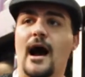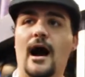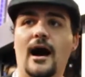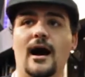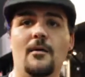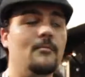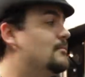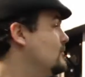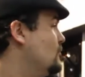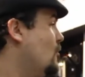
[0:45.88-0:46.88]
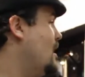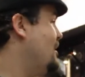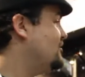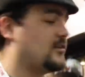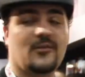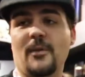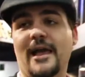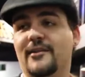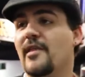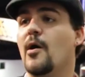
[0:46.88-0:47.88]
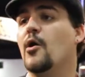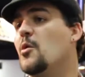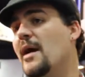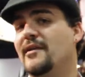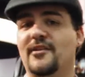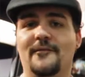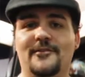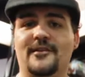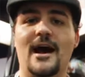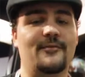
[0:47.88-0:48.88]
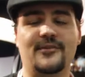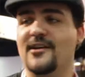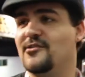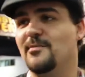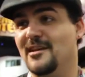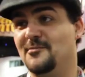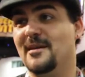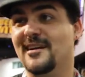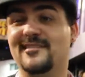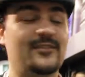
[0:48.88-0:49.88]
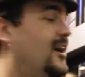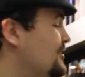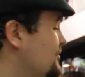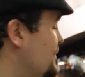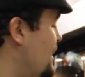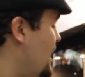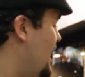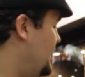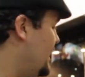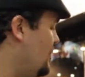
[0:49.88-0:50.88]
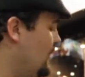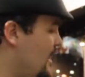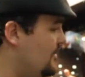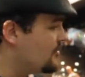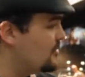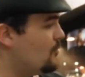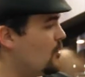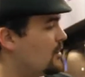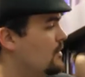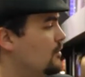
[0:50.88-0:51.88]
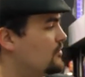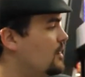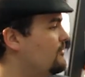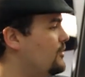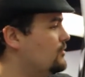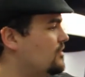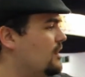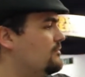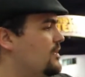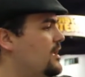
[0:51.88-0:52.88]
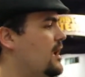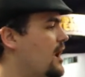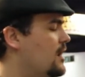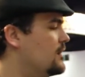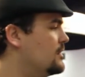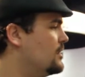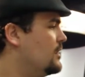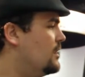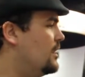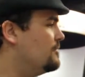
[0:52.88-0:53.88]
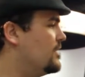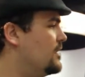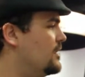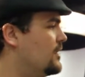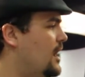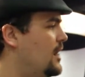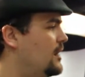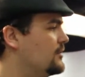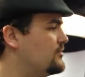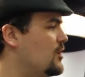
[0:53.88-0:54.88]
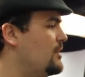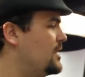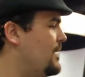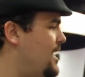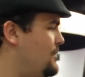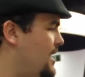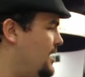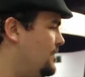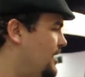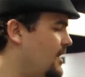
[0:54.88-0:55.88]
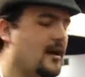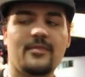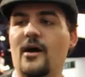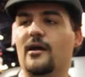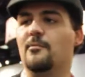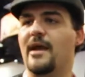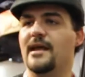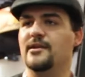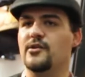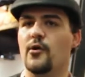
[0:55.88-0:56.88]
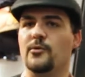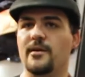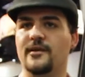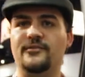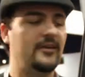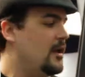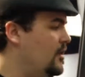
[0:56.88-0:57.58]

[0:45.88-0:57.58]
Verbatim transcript: Um, or I may just display it as the logo by itself as a conversation piece because it's awesome. And again, we have actually more close-up views of the uh, of the uh, Snow Bunny Padme and the, uh, the companion Yoda piece.